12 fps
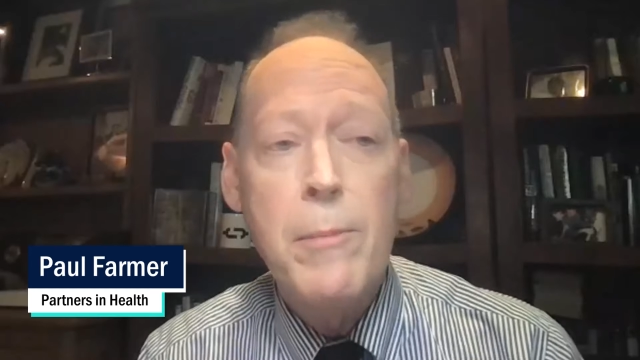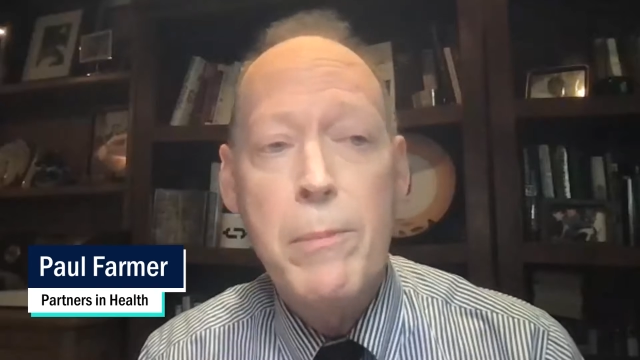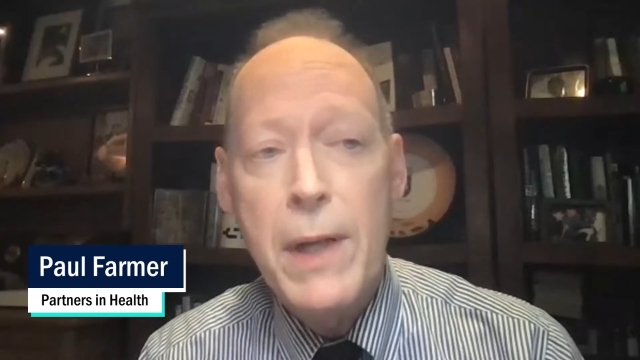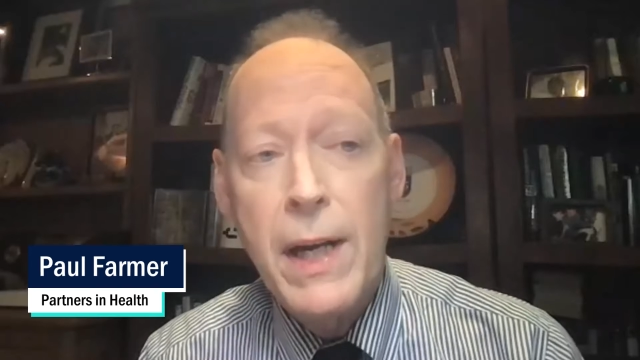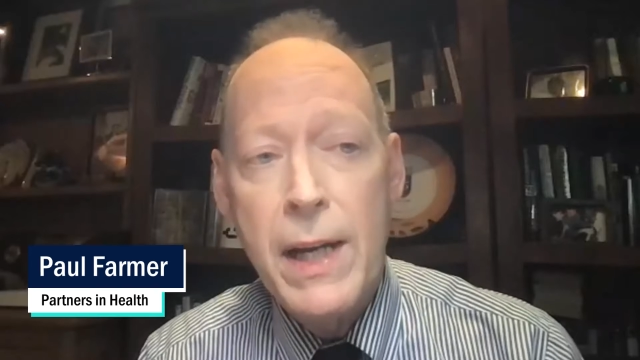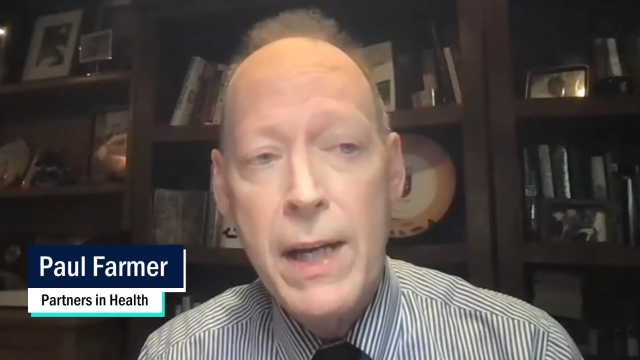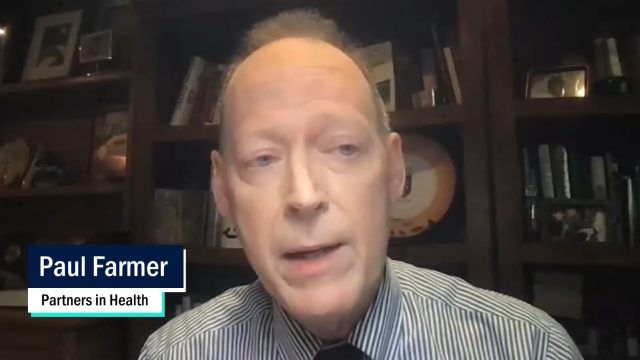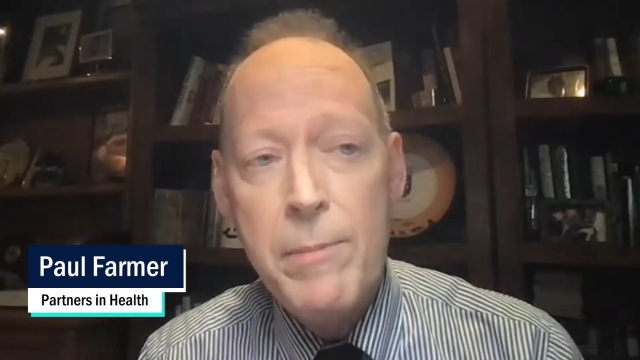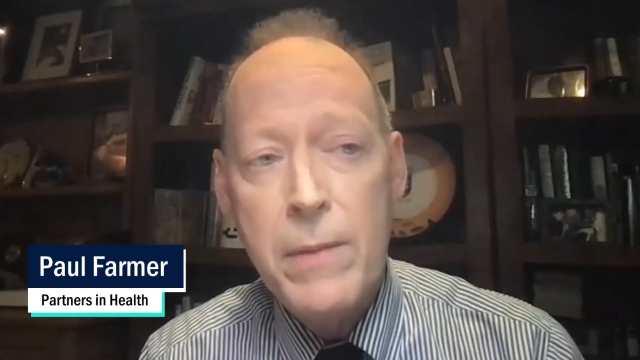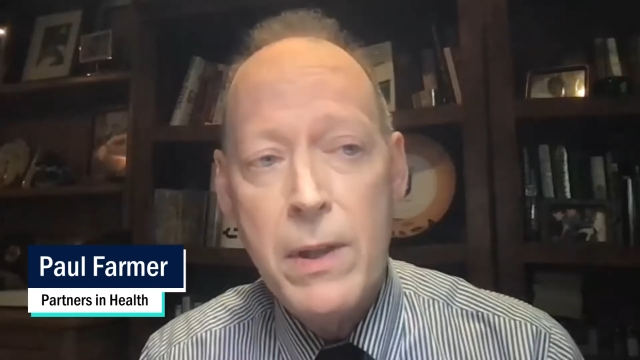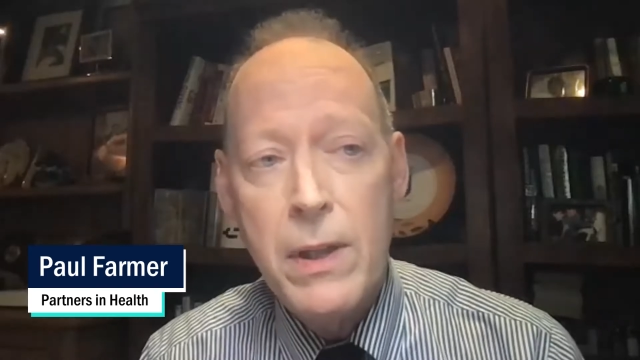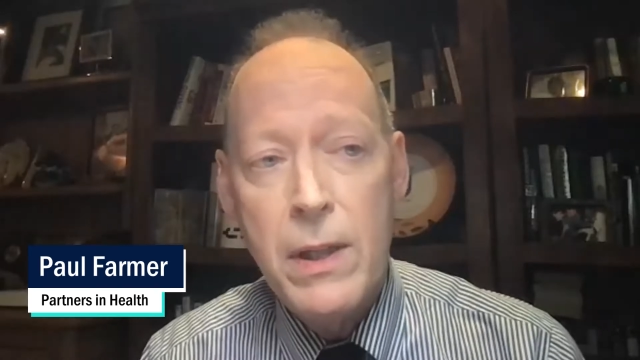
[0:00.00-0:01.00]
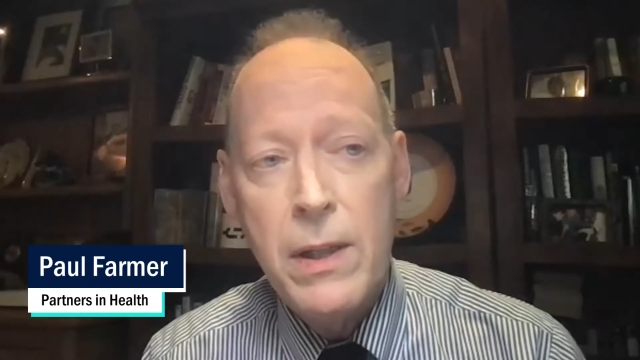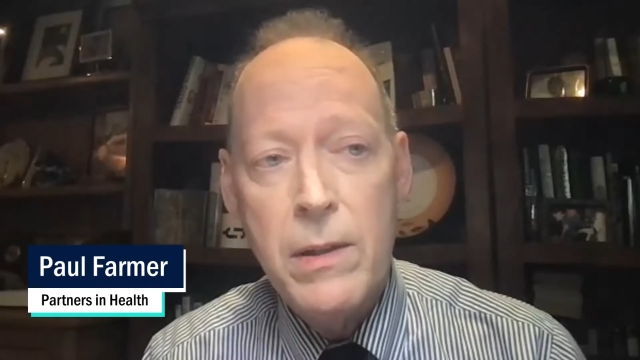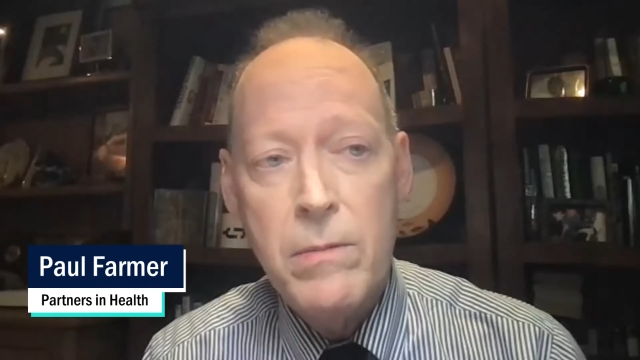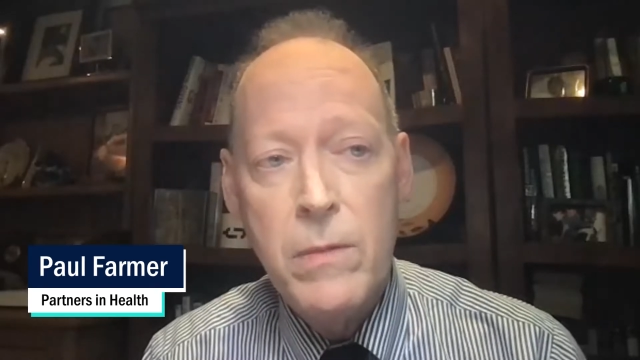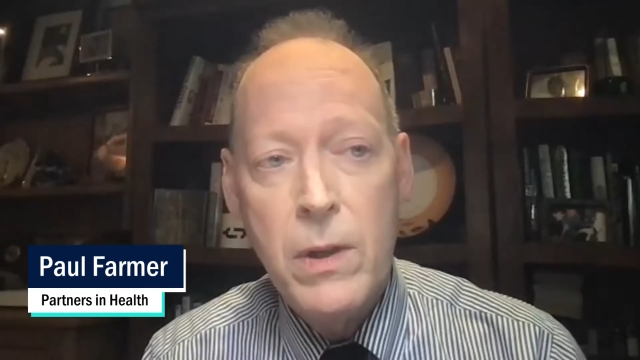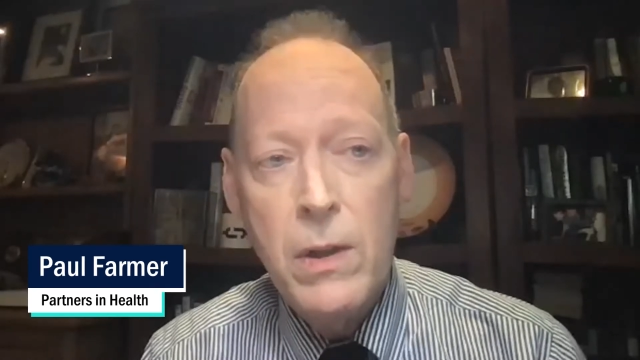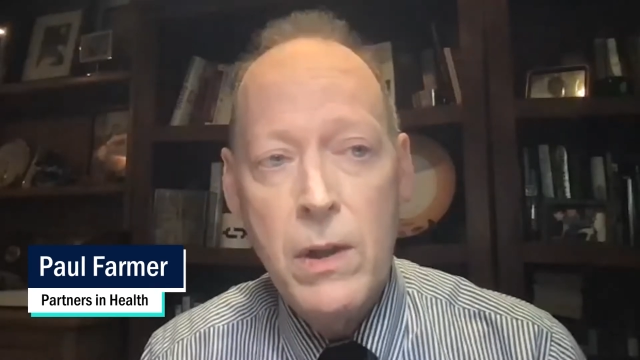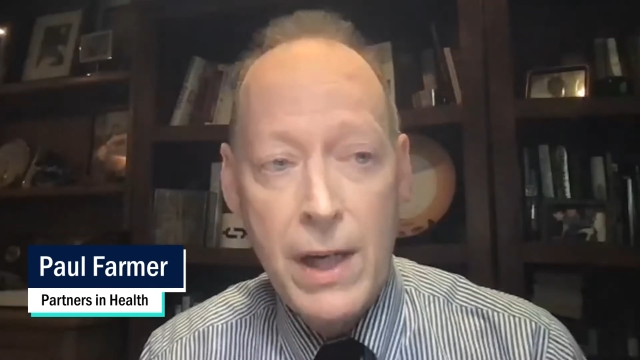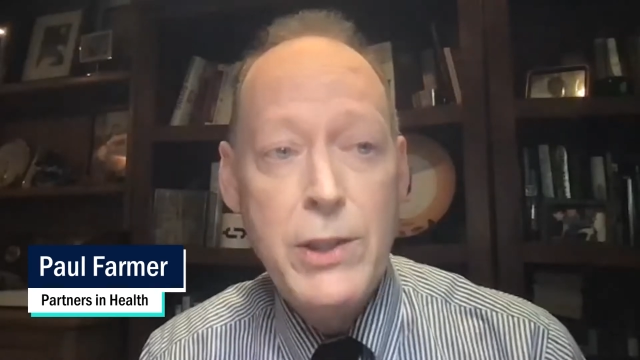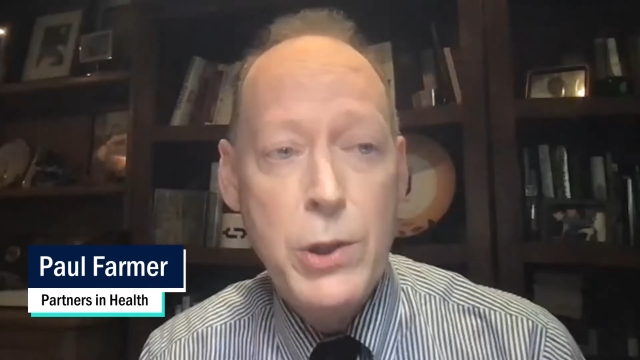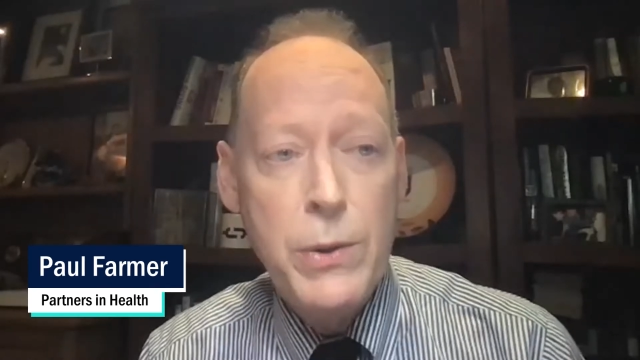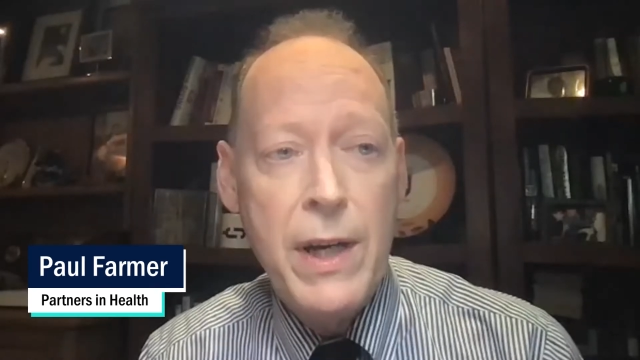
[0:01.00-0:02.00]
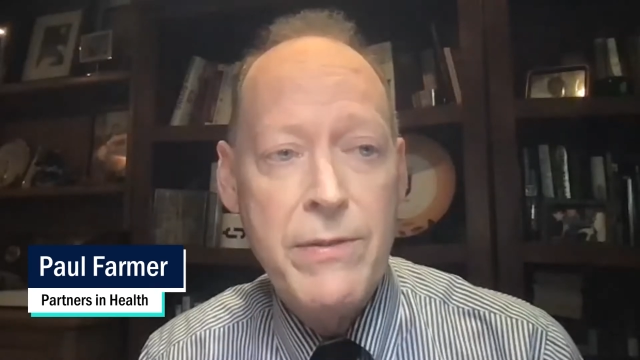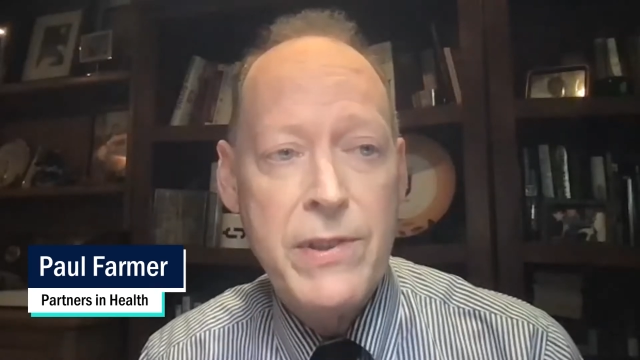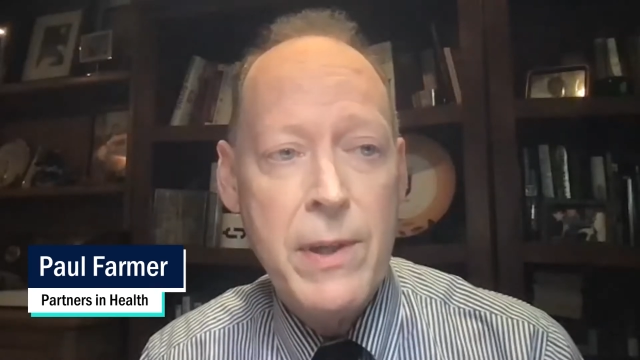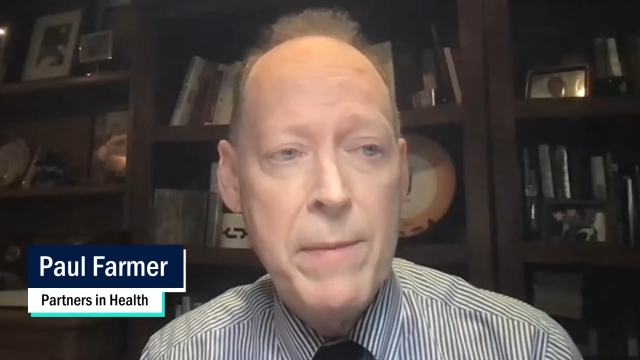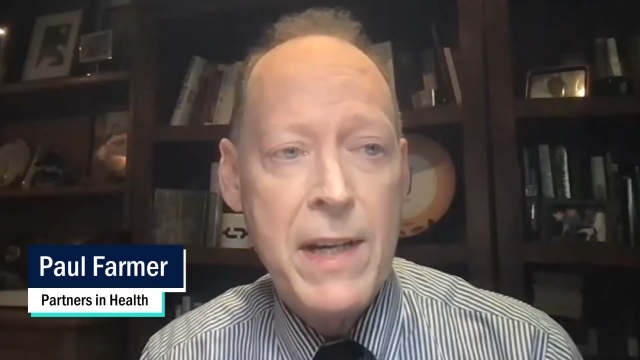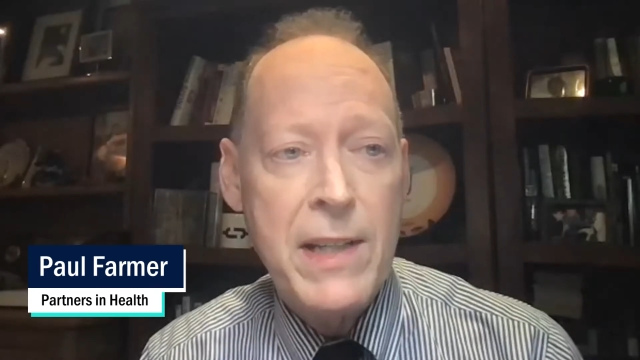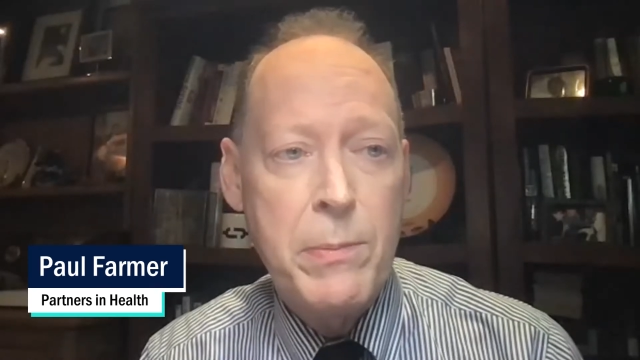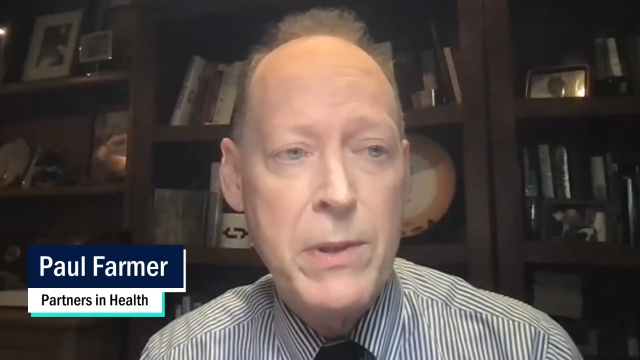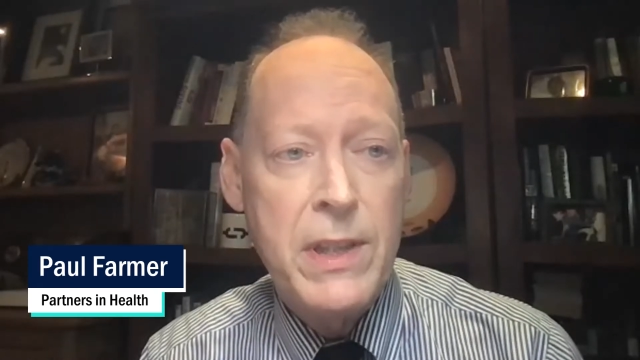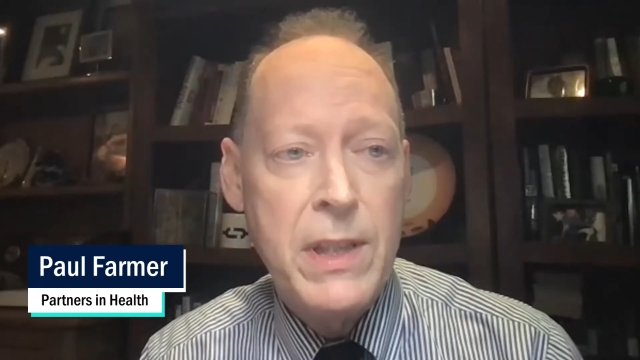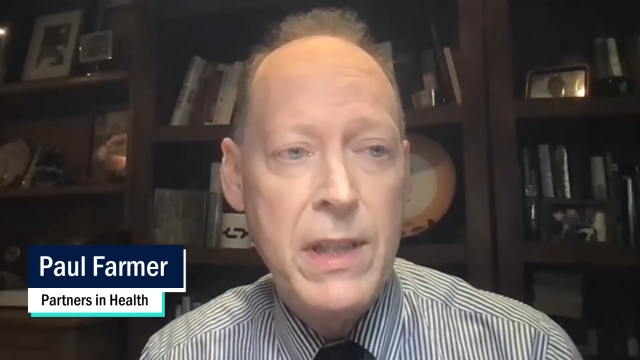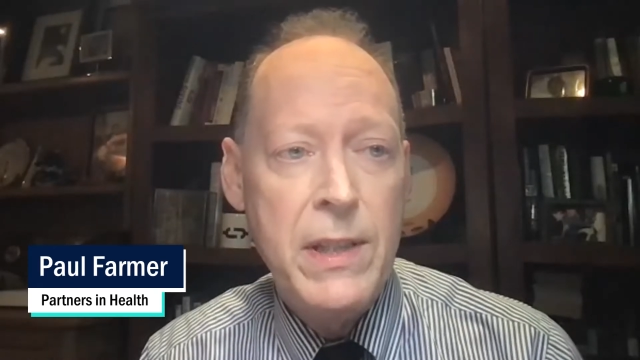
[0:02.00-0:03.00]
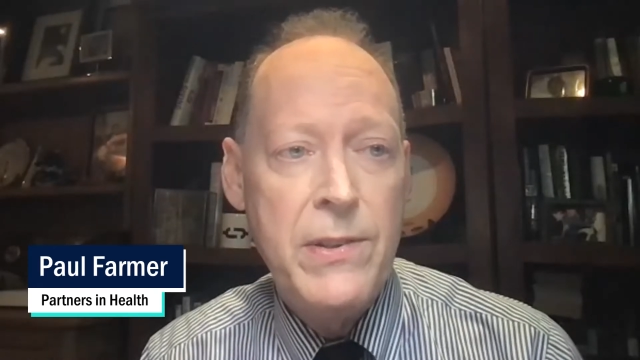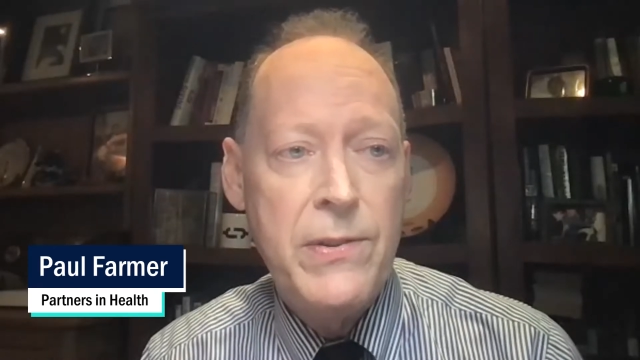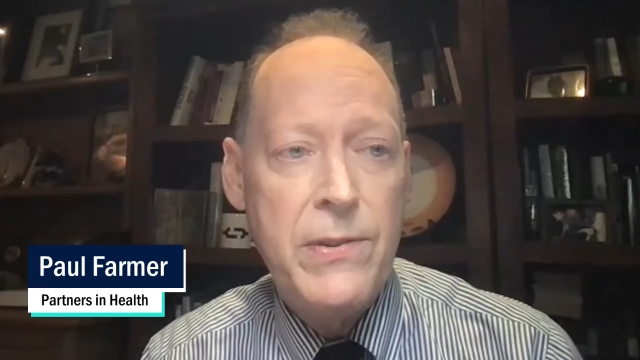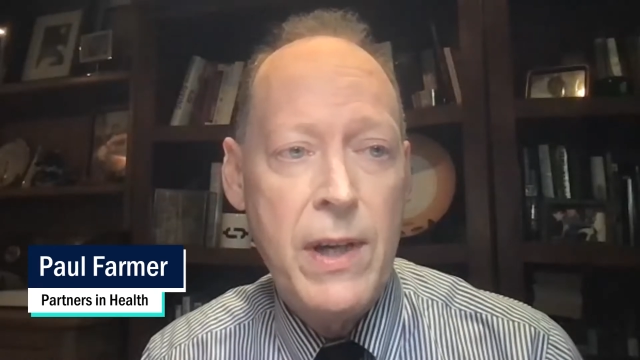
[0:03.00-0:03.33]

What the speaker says: but I do have some expertise